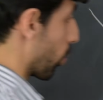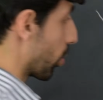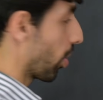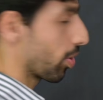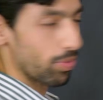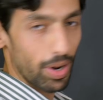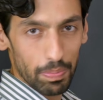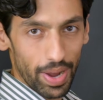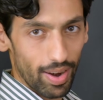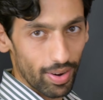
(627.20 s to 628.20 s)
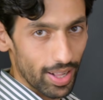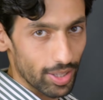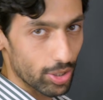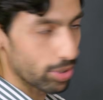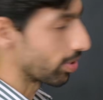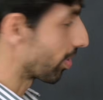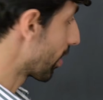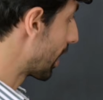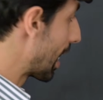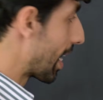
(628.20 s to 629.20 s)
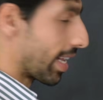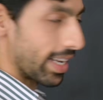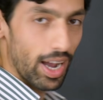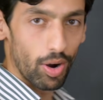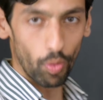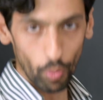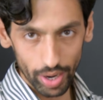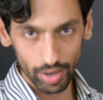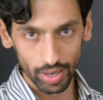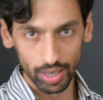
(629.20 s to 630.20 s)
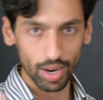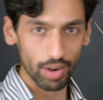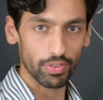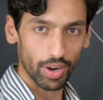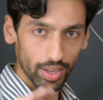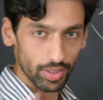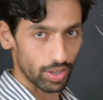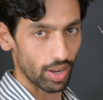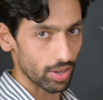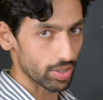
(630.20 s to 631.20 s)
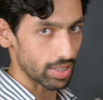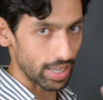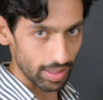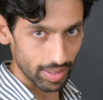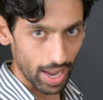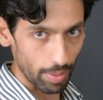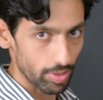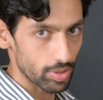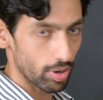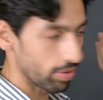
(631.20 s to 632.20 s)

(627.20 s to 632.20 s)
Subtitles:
would not run parallel to it. Now, we are going to cover undercolors in depth. So